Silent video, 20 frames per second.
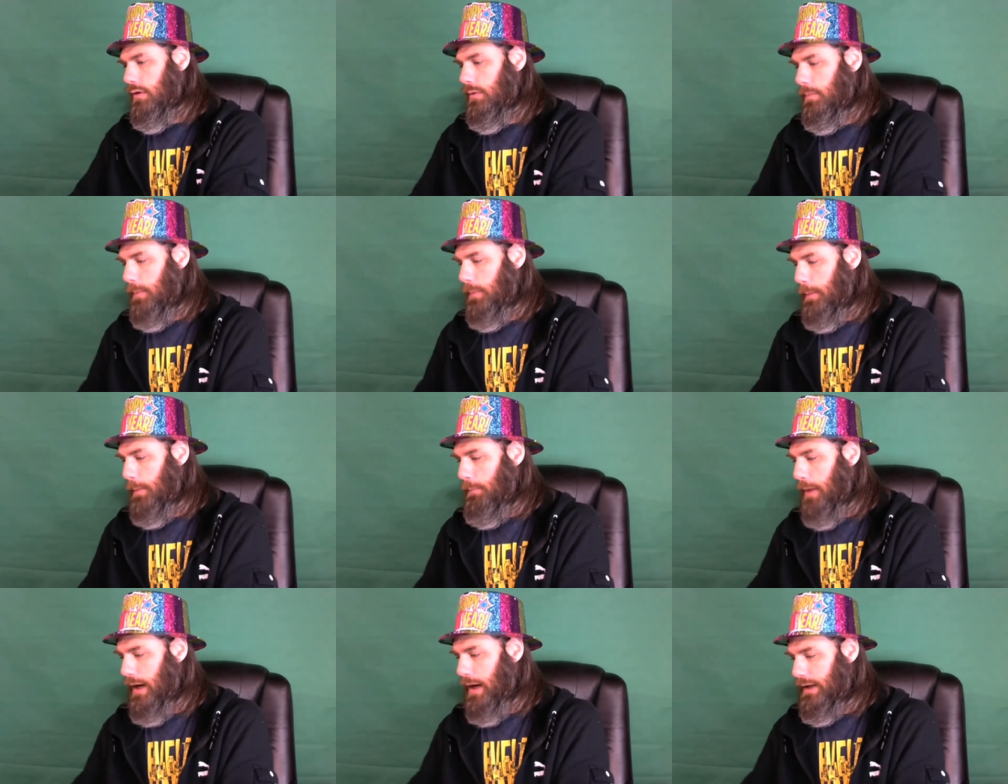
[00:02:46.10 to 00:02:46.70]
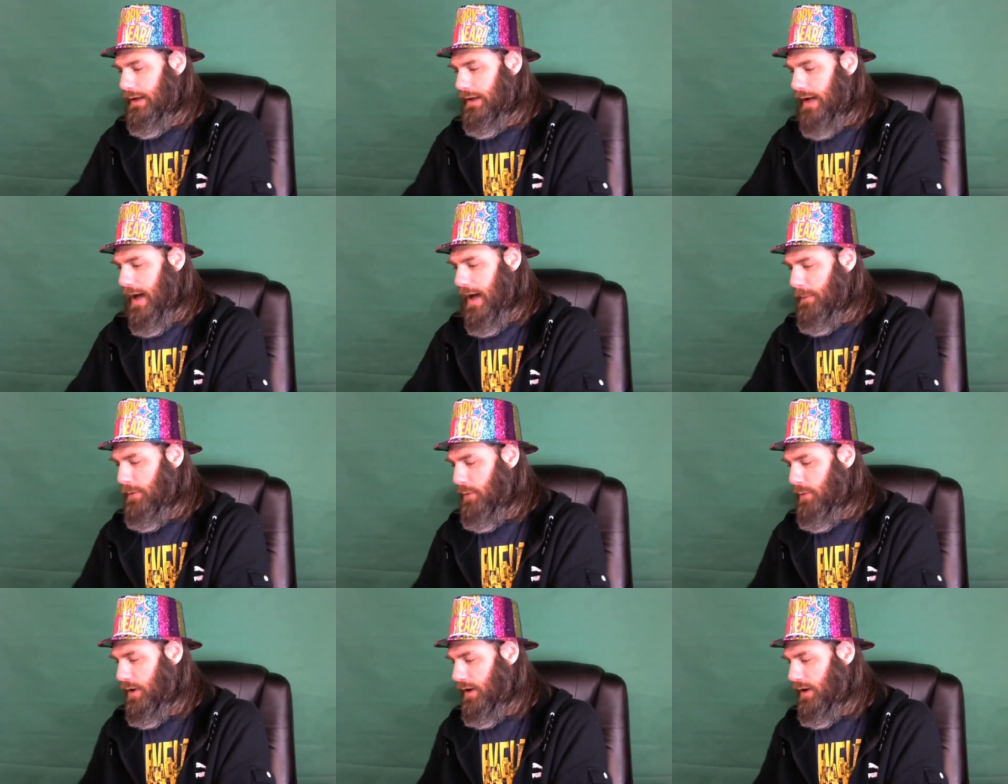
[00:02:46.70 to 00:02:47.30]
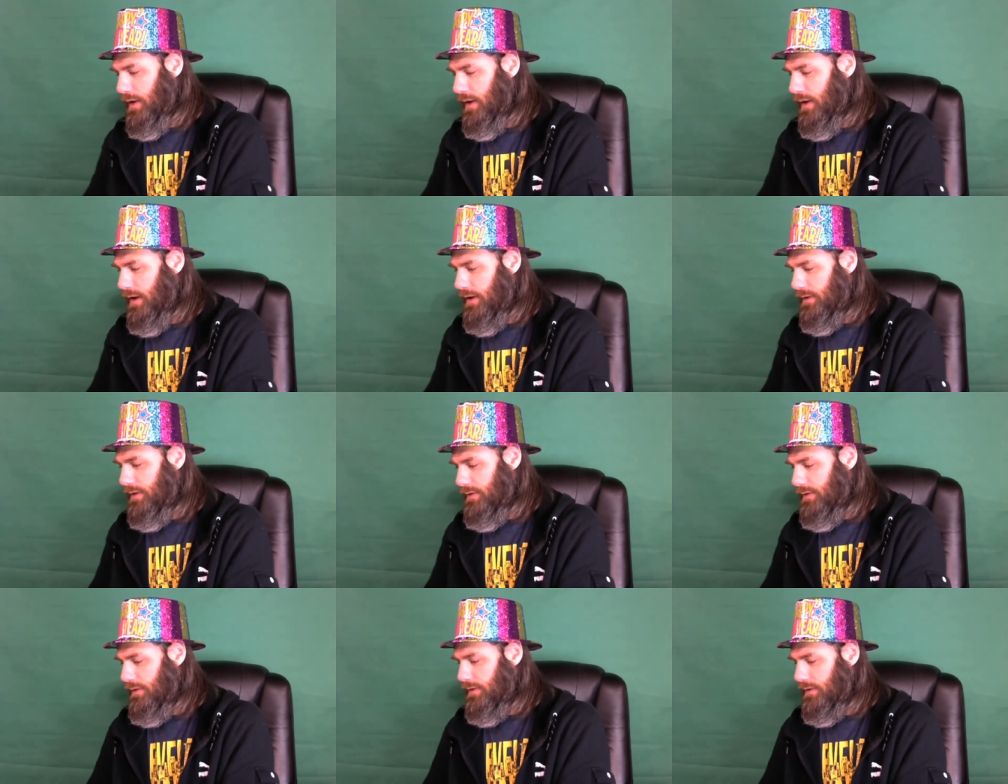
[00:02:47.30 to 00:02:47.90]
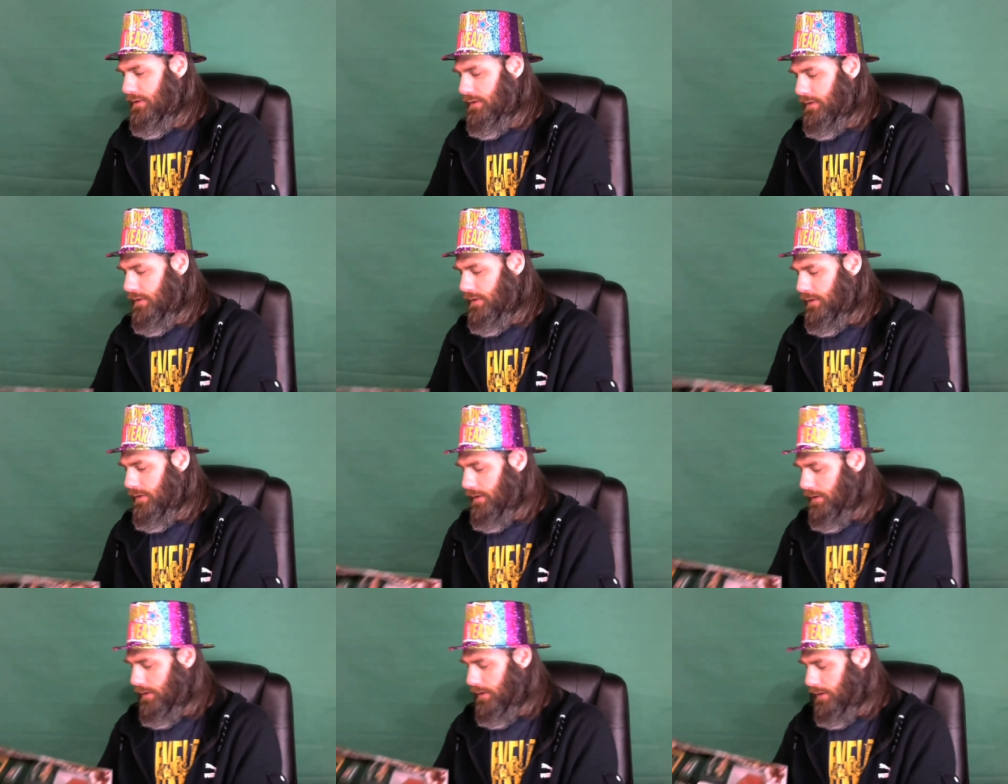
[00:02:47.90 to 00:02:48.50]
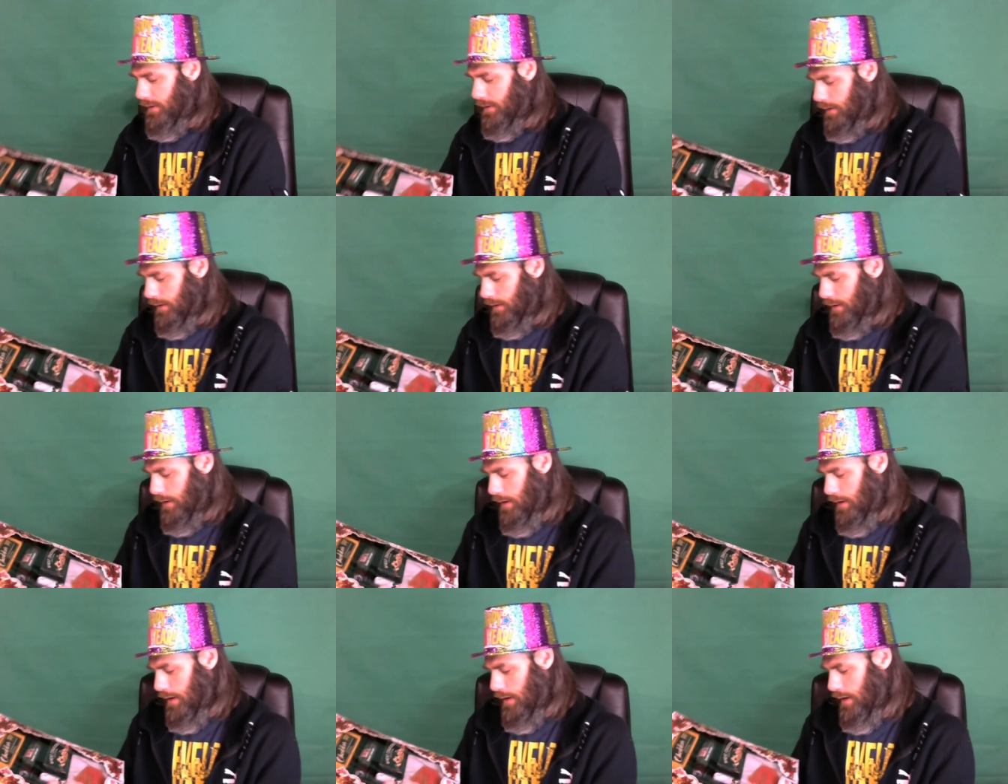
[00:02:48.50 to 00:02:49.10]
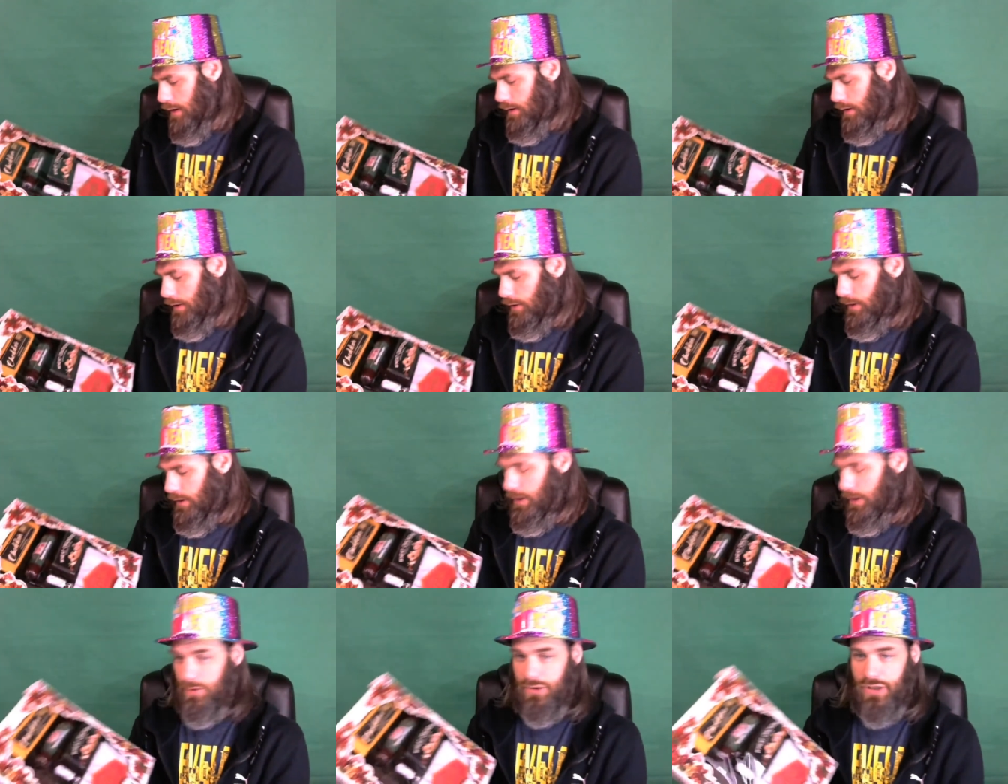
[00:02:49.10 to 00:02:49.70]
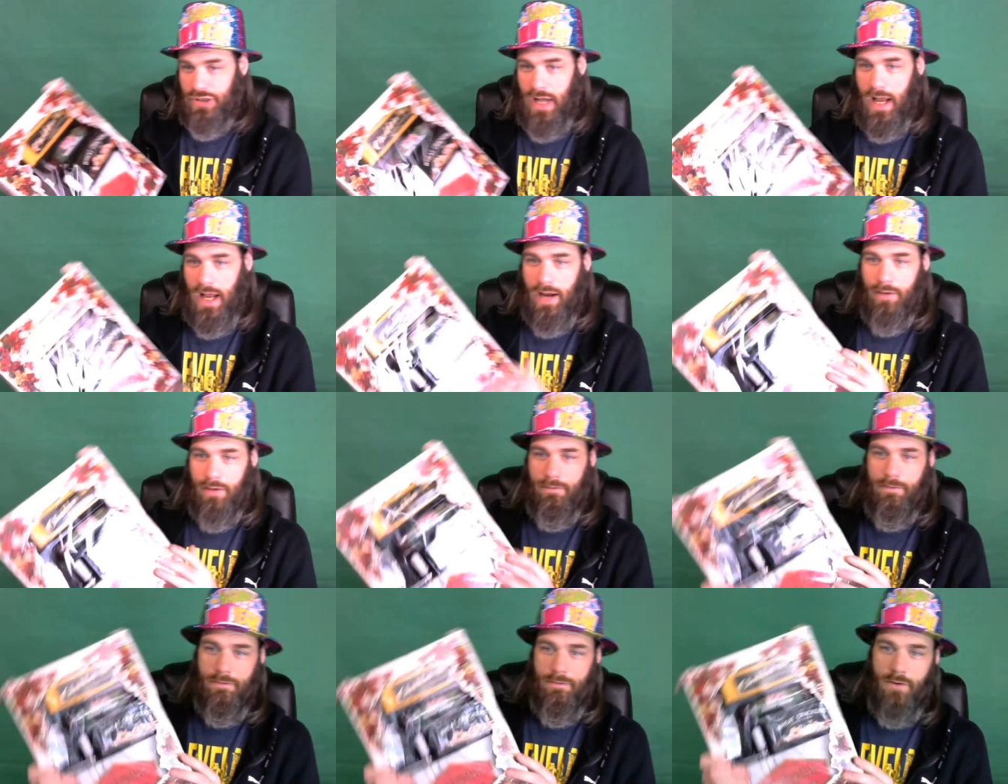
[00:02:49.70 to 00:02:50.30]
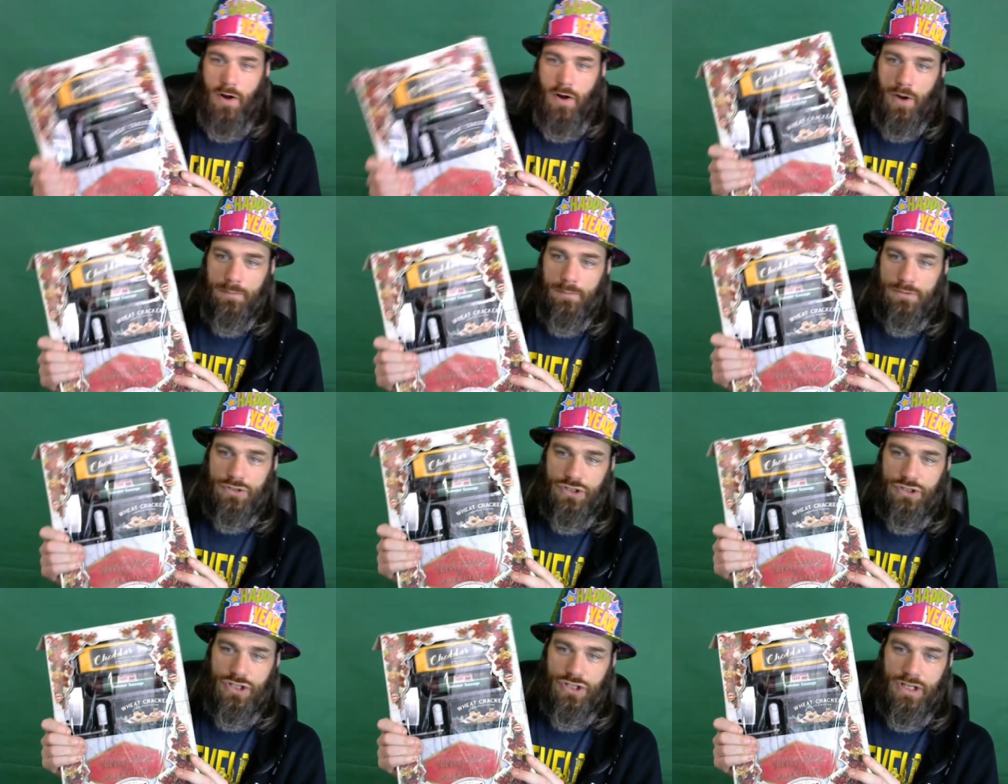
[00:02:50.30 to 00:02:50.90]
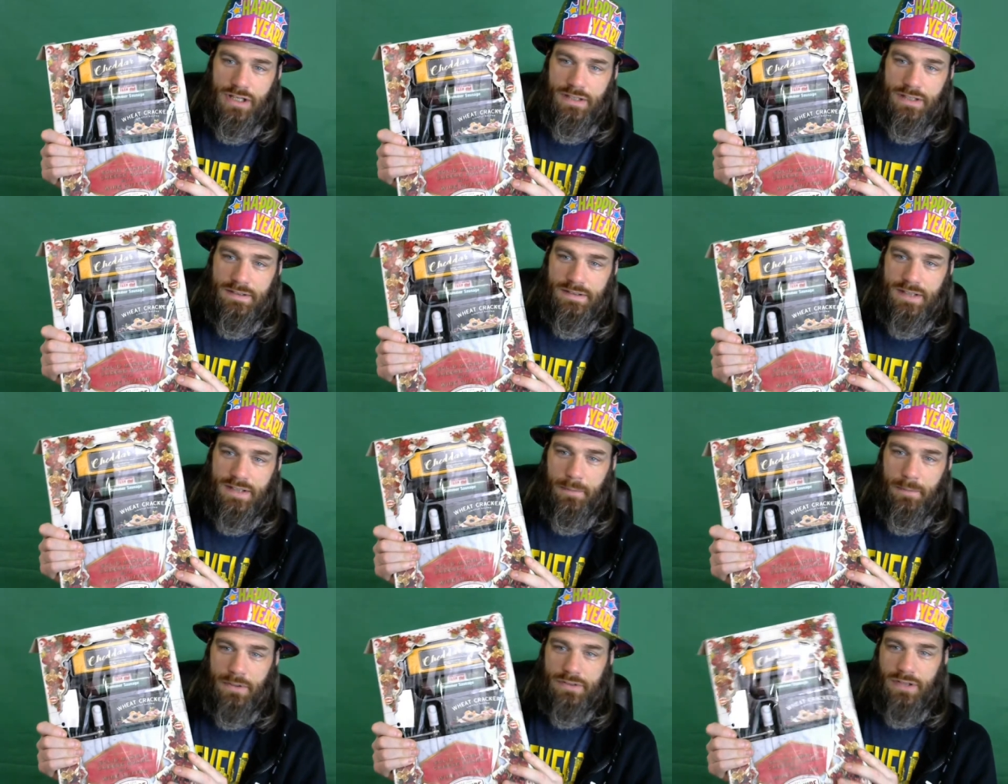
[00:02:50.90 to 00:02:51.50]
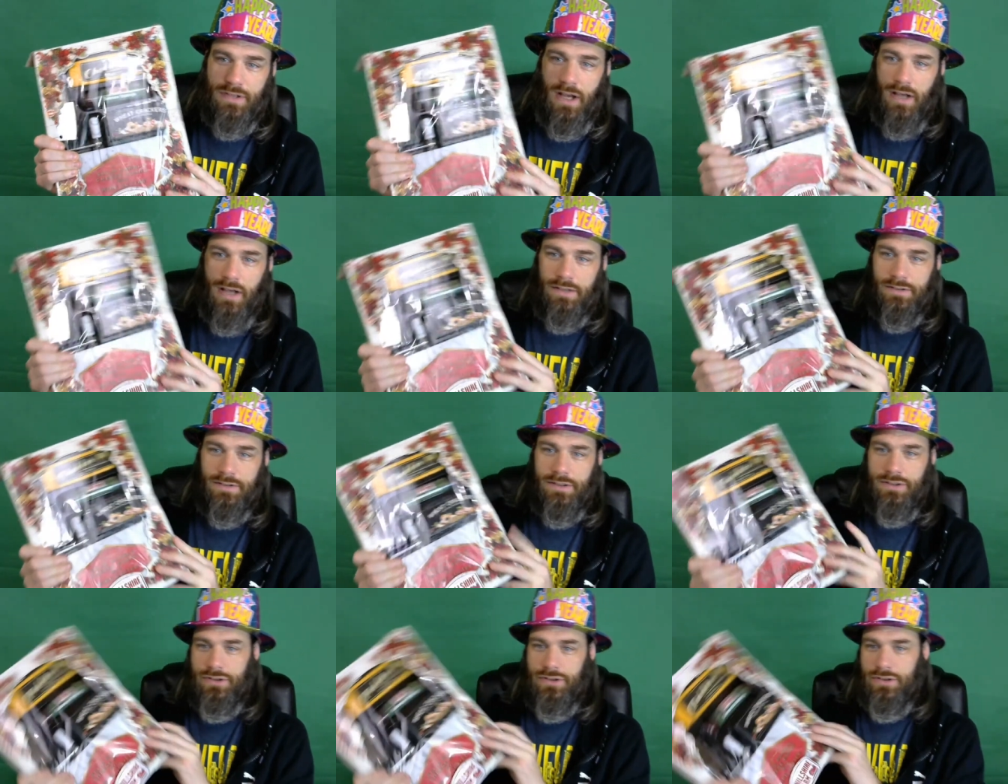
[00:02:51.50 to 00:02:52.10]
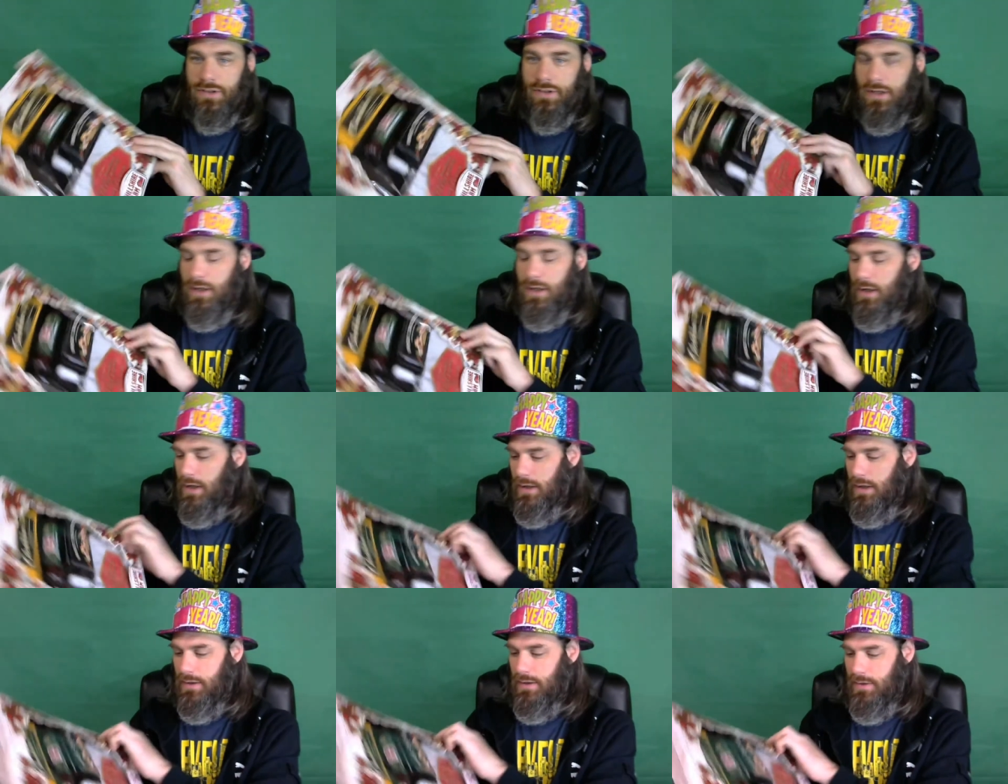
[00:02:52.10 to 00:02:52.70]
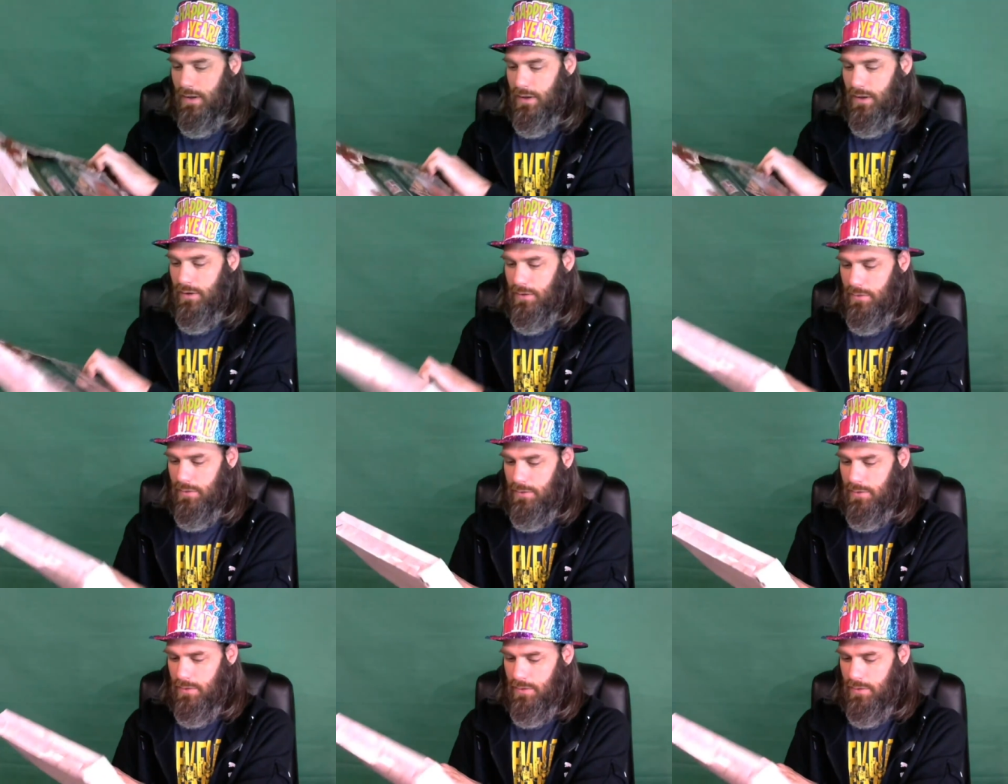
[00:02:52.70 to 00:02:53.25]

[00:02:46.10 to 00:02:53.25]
My buddy got me one of these little Hillshire Farms cheese summer sausage deal.